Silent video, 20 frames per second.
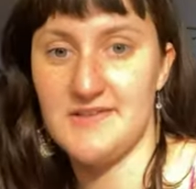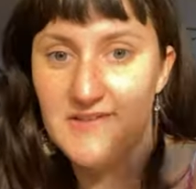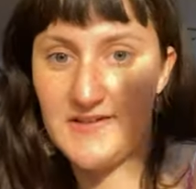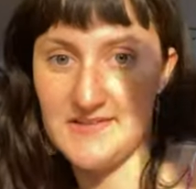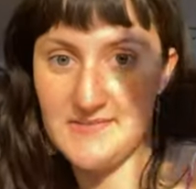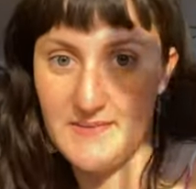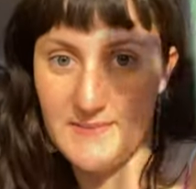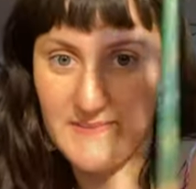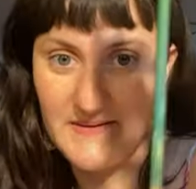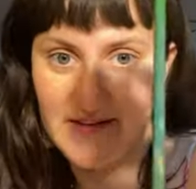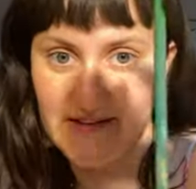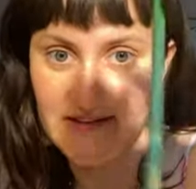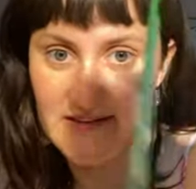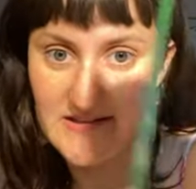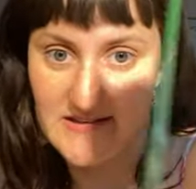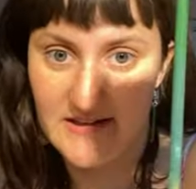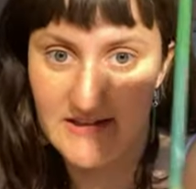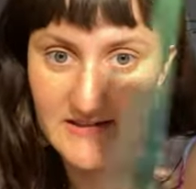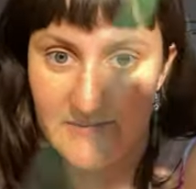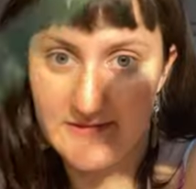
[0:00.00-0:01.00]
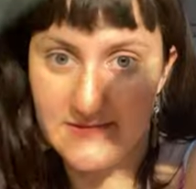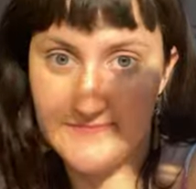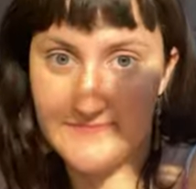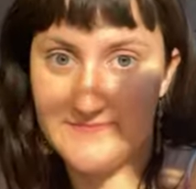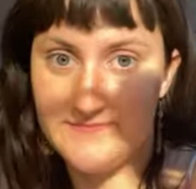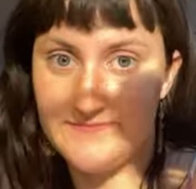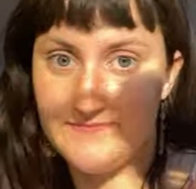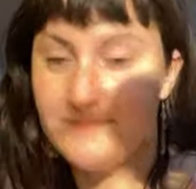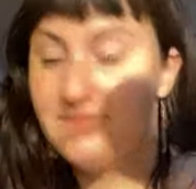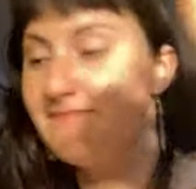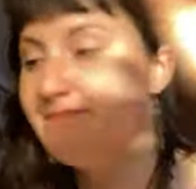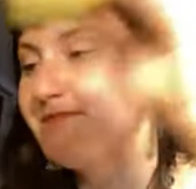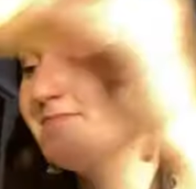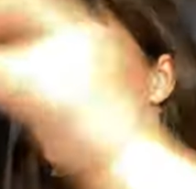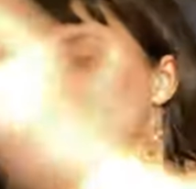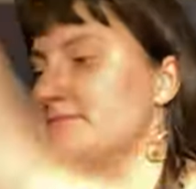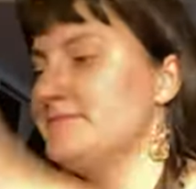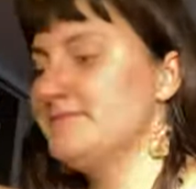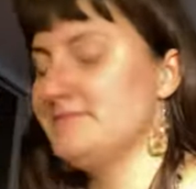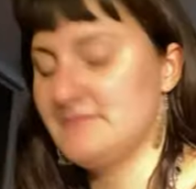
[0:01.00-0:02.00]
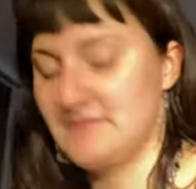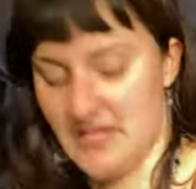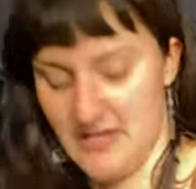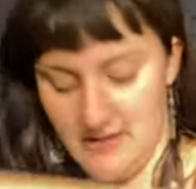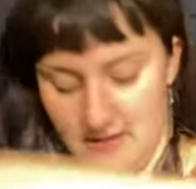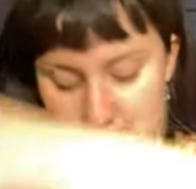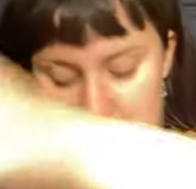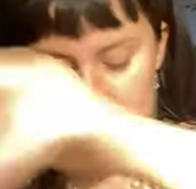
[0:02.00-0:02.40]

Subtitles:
that's my piece of stick. Okay.